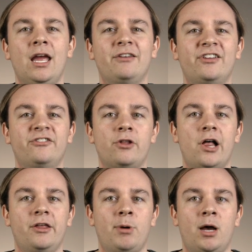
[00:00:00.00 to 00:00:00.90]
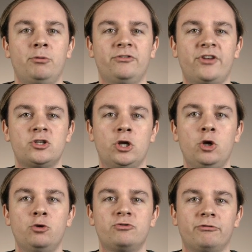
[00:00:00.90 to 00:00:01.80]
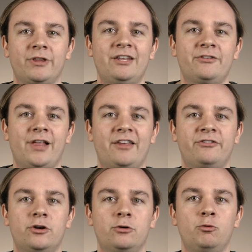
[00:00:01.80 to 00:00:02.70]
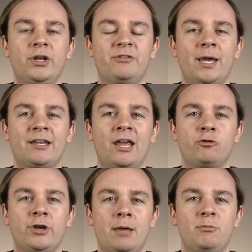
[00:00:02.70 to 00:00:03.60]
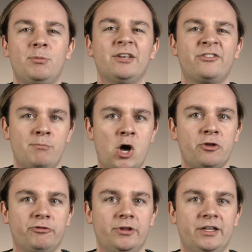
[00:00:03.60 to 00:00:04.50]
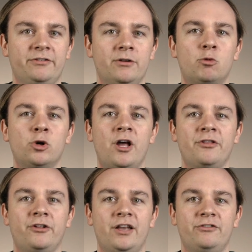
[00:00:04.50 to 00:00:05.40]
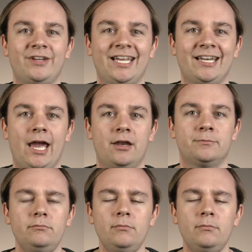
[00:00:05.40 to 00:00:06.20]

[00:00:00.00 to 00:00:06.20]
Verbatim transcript: And since Lollipop was such a huge release last year, we expect Android M to be a smaller release, more along the lines of the KitKat.